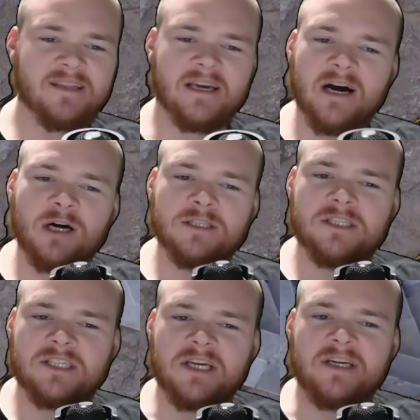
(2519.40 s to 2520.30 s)
the
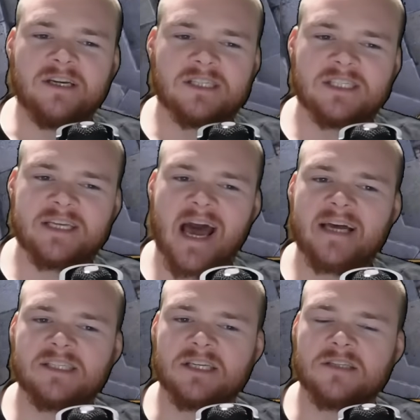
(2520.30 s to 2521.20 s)
unseen
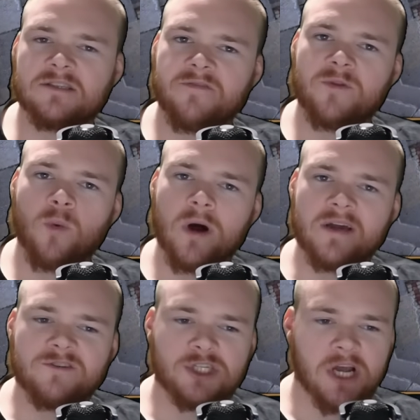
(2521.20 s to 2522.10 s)
assassins of the
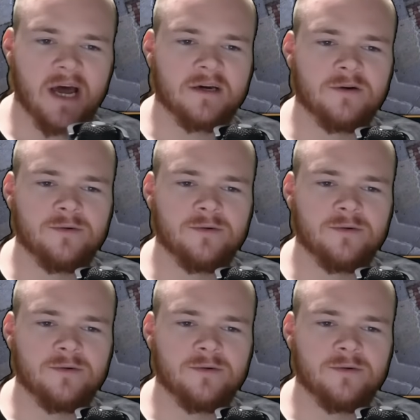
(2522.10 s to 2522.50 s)
Way of Shadow.